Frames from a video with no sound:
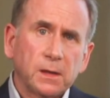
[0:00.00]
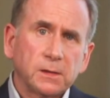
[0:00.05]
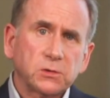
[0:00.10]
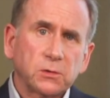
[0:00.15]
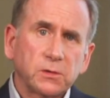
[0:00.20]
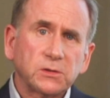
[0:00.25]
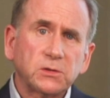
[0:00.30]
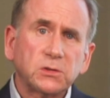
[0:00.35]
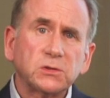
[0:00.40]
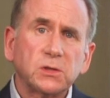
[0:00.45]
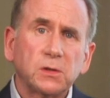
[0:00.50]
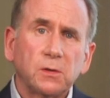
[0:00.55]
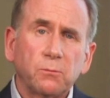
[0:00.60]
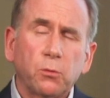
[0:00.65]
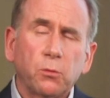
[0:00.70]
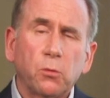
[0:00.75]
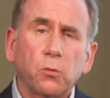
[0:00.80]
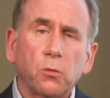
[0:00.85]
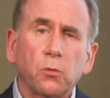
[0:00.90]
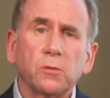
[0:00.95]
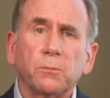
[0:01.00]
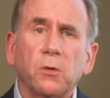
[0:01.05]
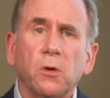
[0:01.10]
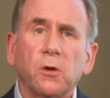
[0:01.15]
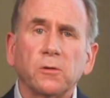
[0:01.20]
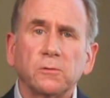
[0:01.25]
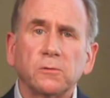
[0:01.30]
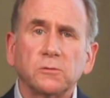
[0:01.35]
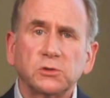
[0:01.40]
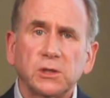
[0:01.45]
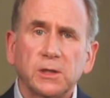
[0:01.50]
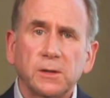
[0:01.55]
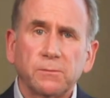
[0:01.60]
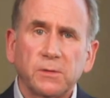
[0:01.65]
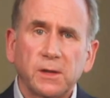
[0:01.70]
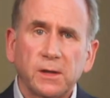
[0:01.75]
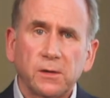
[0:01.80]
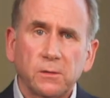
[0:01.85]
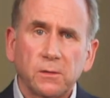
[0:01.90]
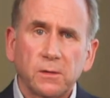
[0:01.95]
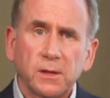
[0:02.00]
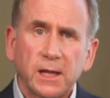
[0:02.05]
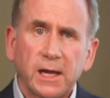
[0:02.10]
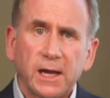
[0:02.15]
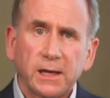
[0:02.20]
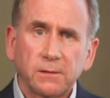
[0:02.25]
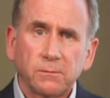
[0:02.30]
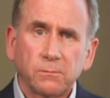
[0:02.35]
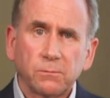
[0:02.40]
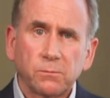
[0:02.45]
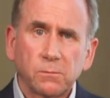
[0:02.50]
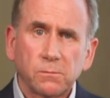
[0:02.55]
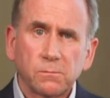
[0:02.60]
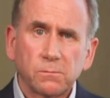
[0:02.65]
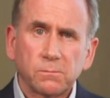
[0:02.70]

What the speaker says: So this is an important partnership that